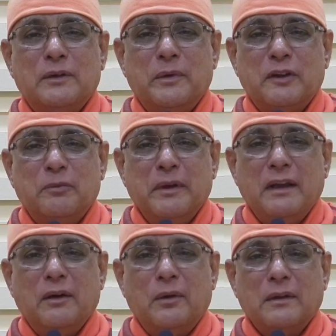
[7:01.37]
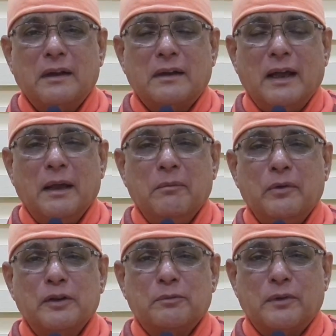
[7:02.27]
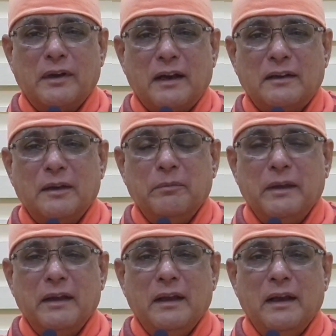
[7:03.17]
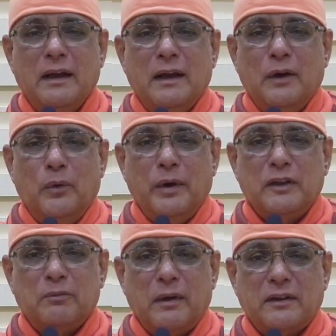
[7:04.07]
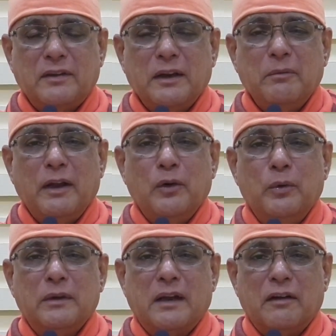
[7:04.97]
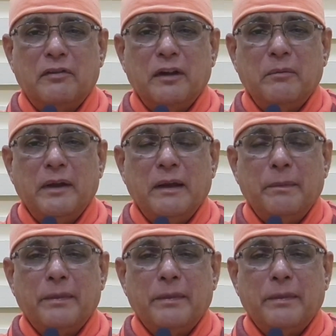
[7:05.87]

with me all the time, who is protecting me, who is blessing me, who is loving me,